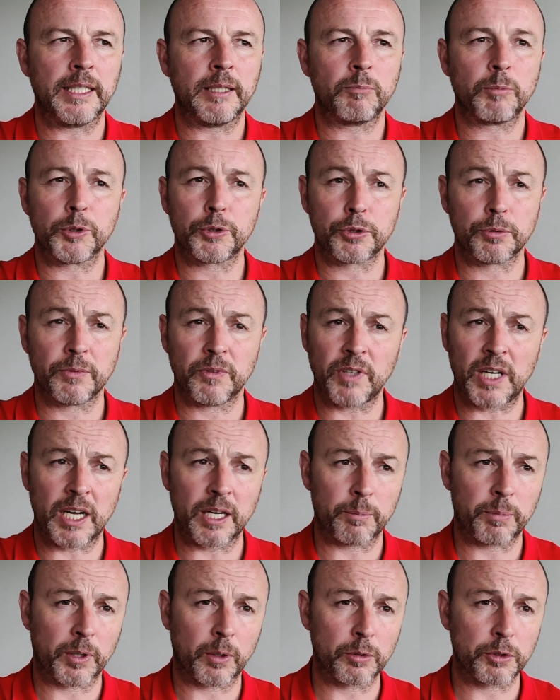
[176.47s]
But some of our
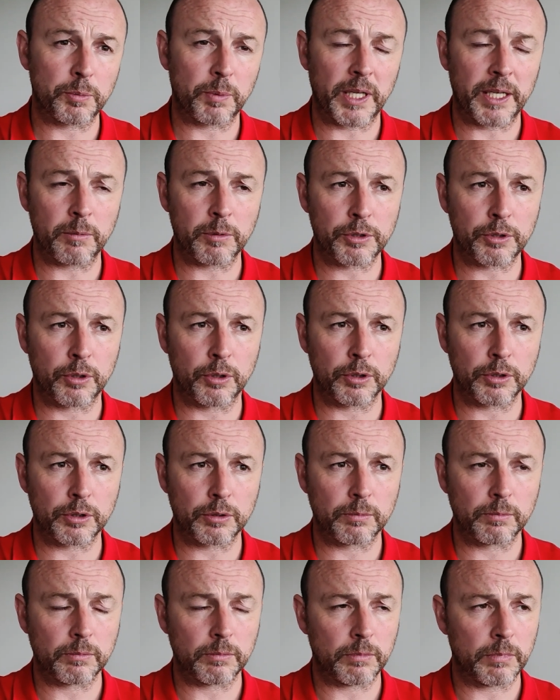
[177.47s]
approach play was good.
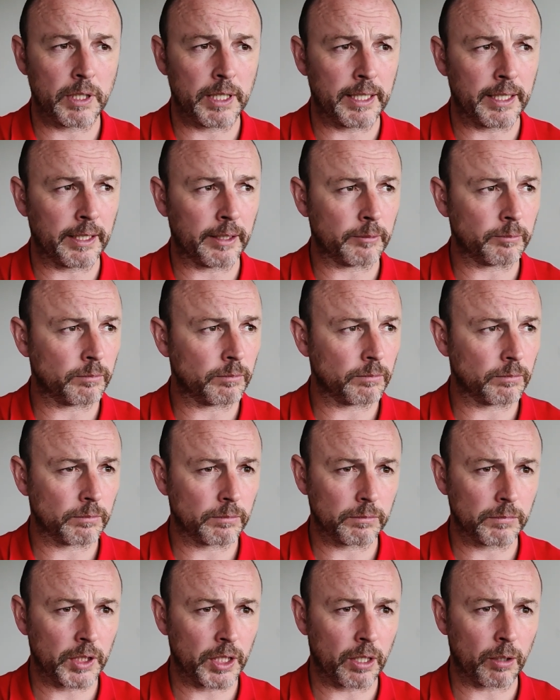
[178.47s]

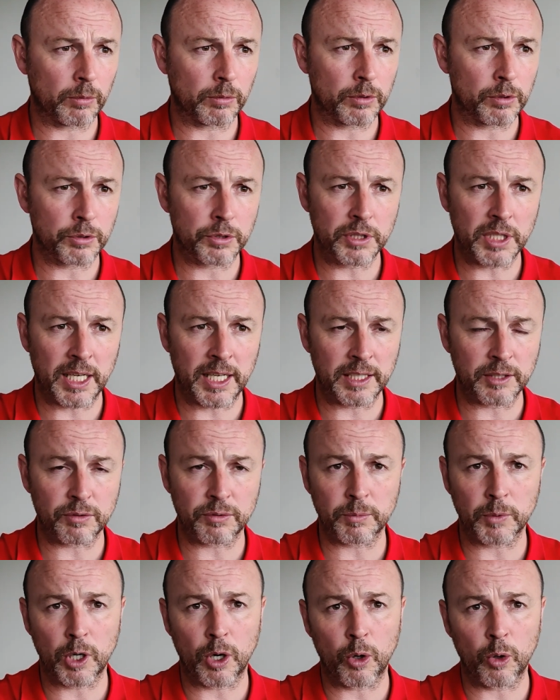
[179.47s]
Good signs
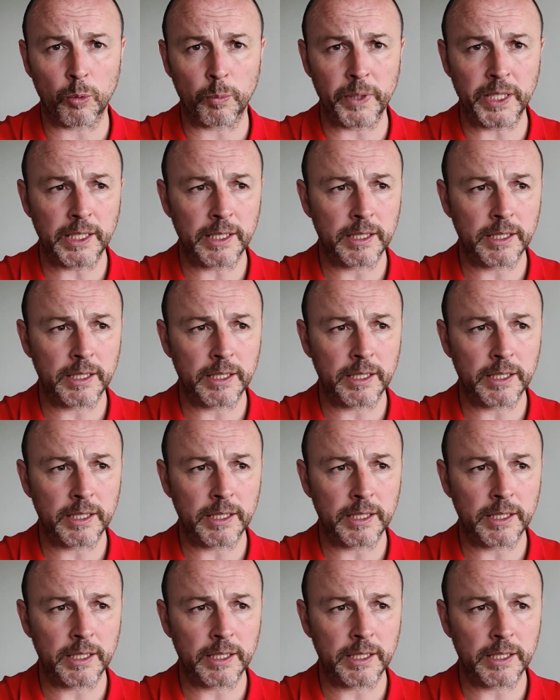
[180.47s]
from Kobe.